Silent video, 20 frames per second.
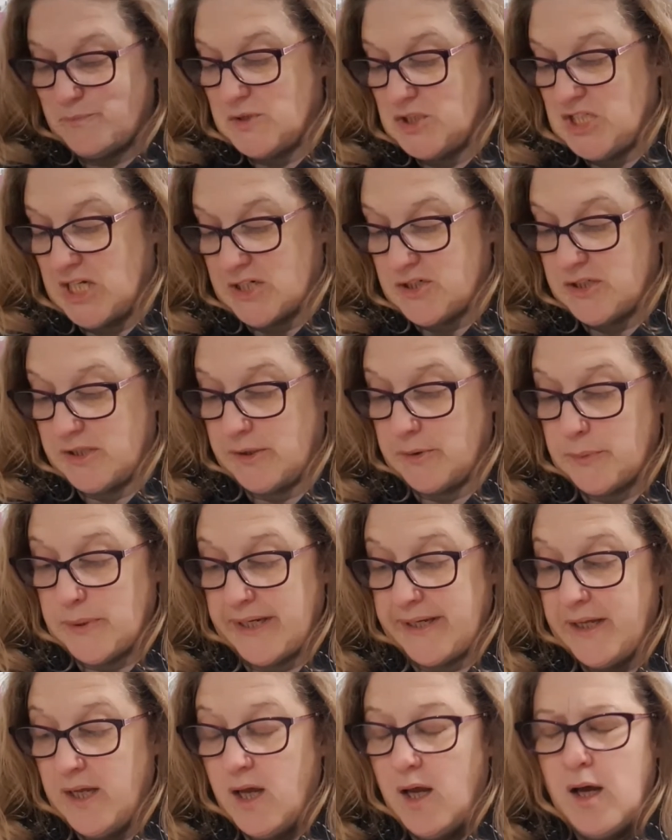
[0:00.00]
chattering
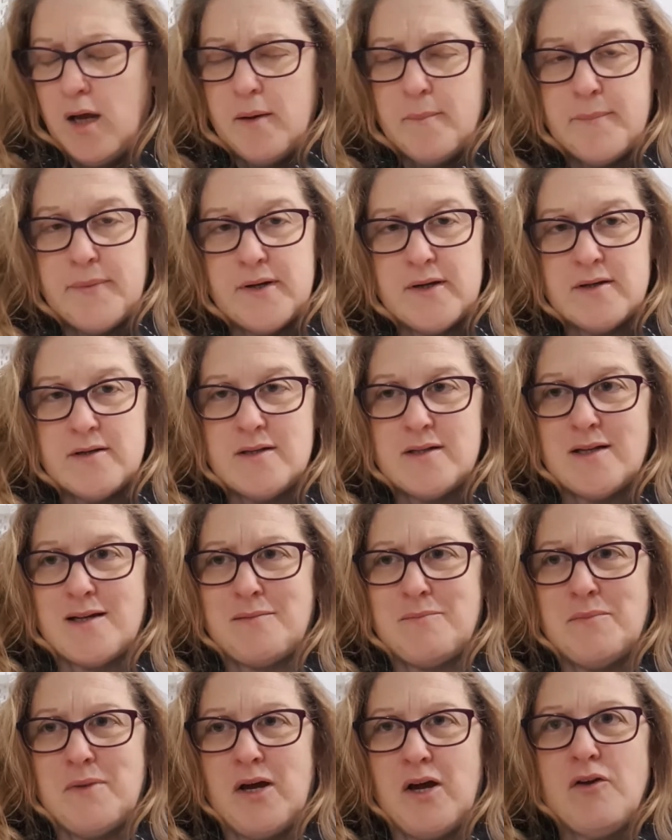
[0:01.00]
away. But
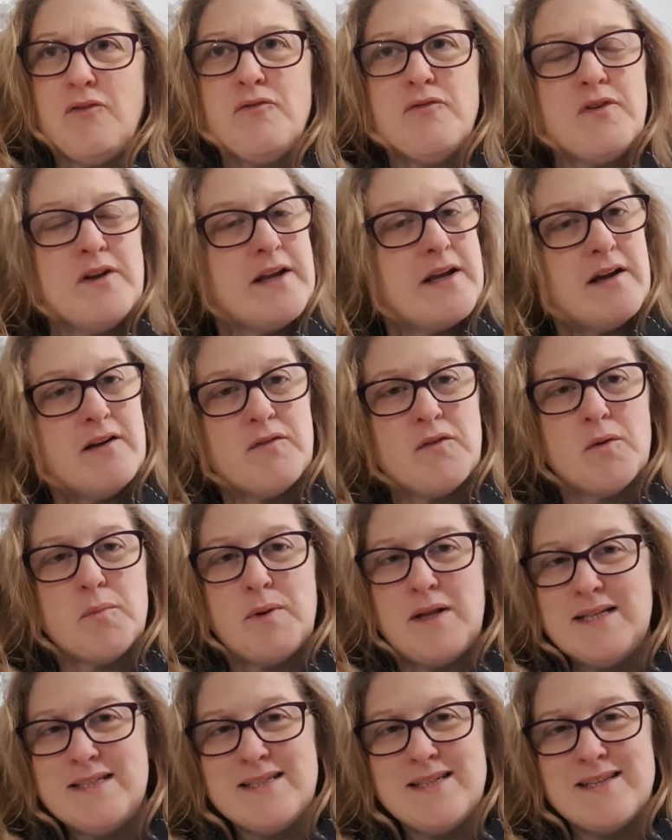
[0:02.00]
hopefully I've got
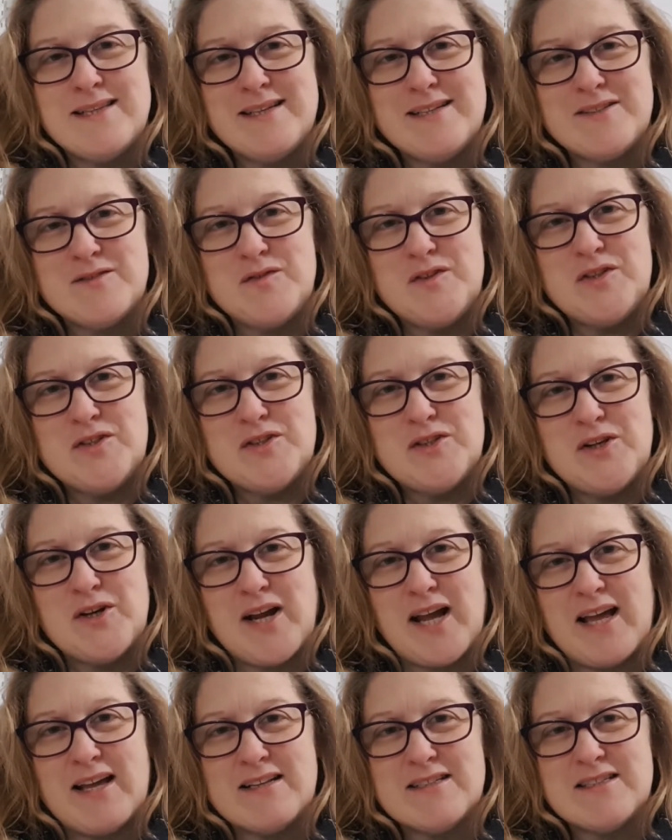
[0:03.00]
plenty of things for you to
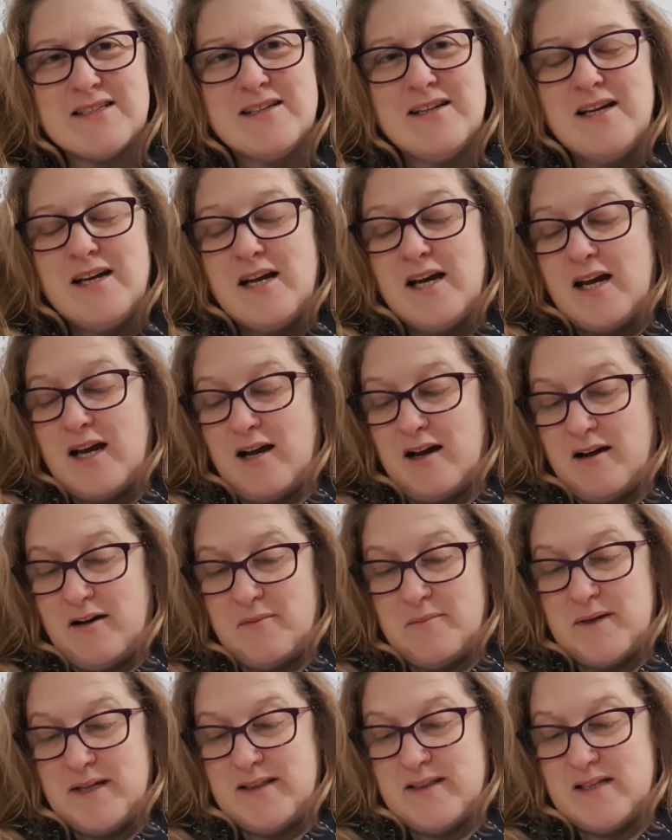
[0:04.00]
look at
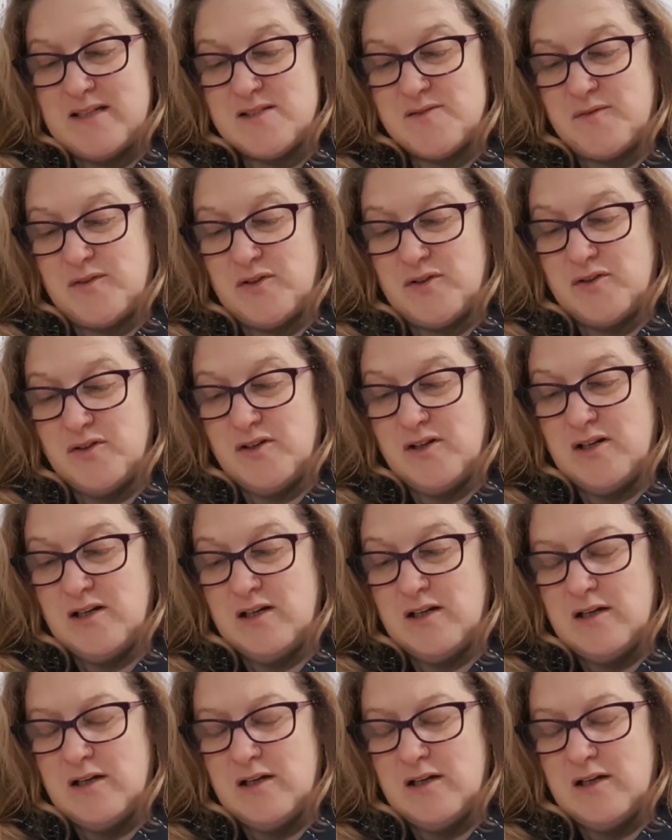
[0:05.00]
in this vlog.